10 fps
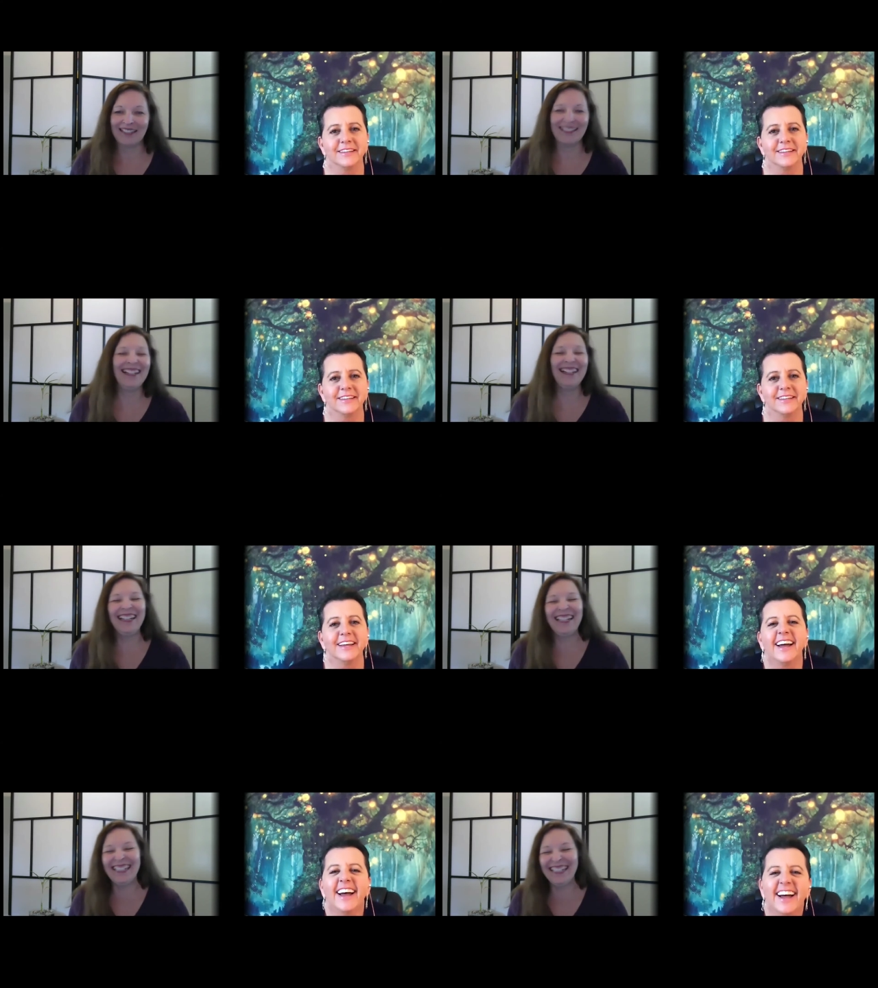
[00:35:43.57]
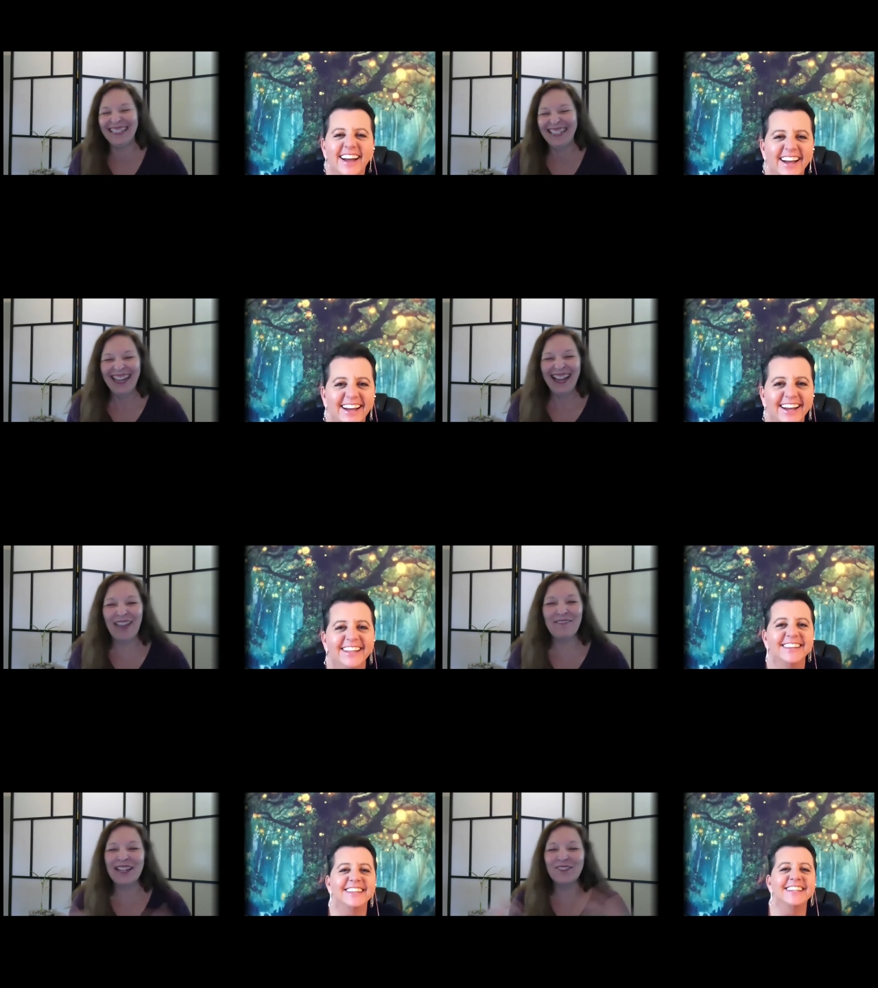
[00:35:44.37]
Speaker 1: I mean,
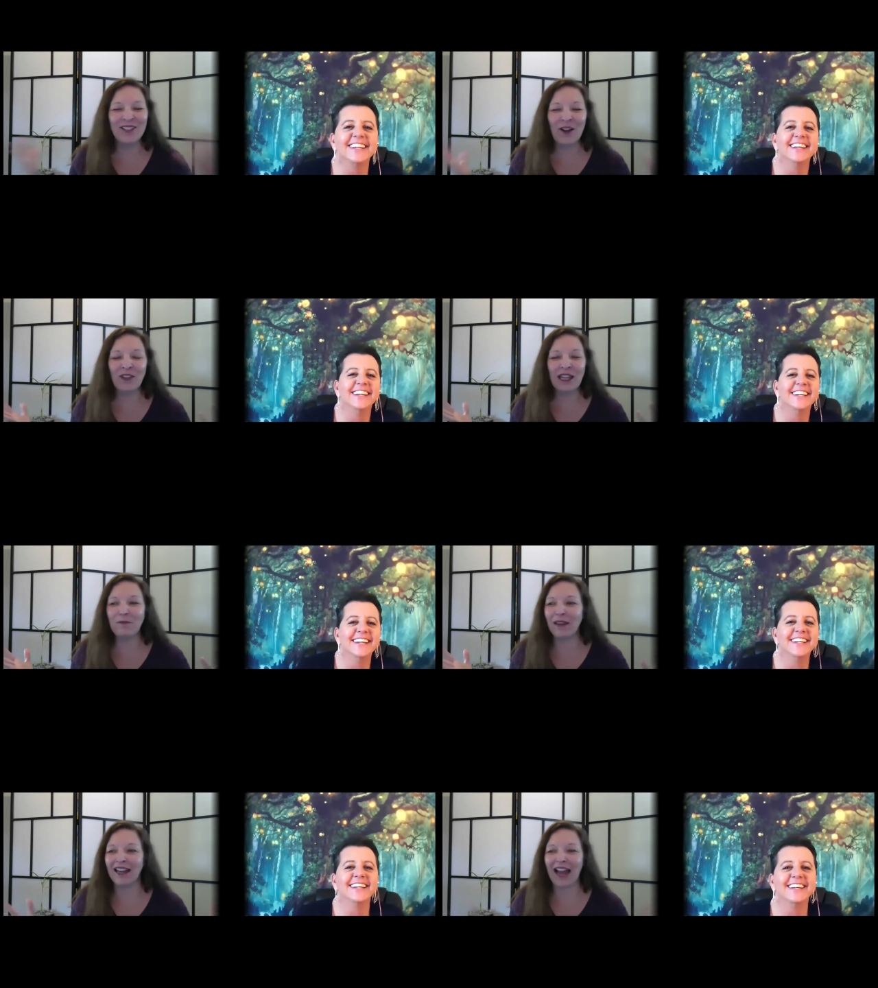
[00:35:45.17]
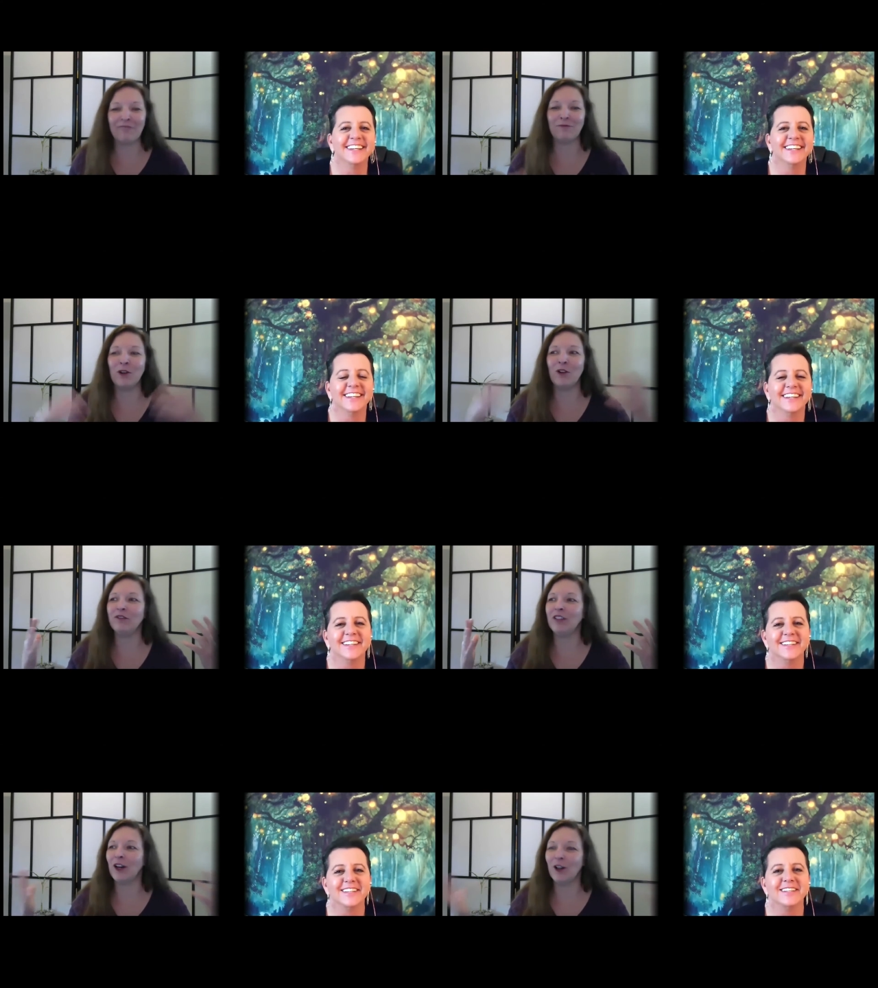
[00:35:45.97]
there's no limit. I've moved
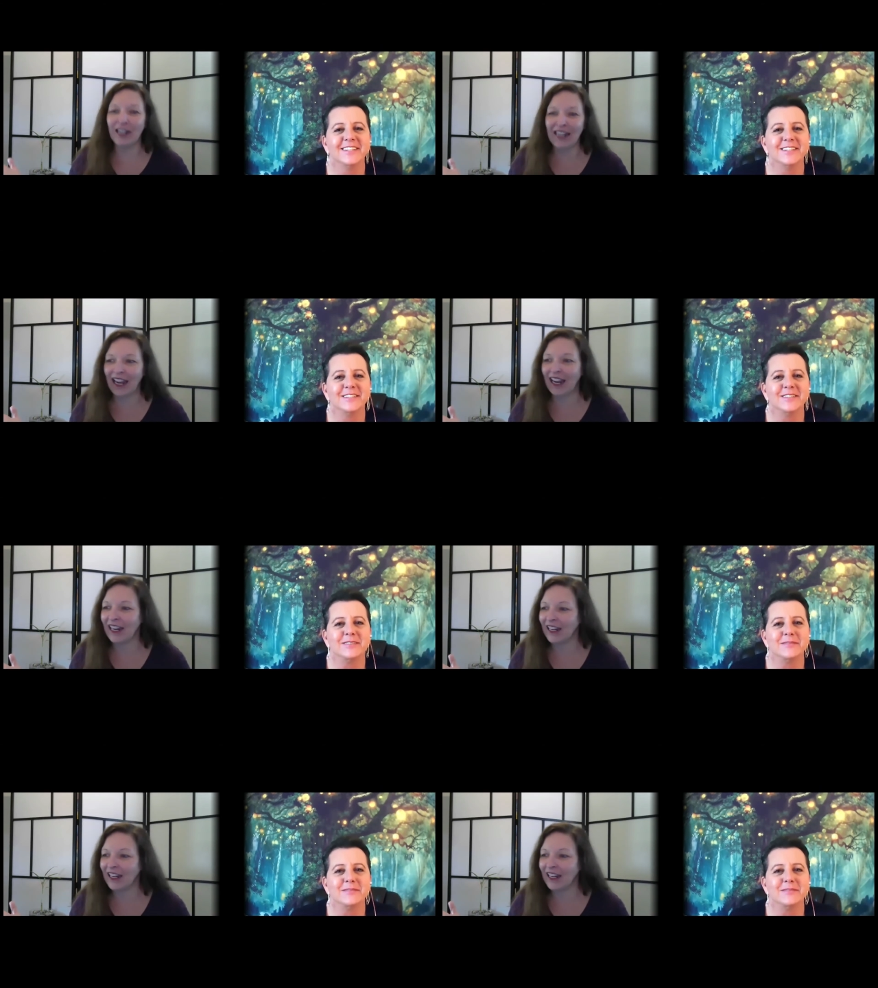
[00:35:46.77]
hurricanes.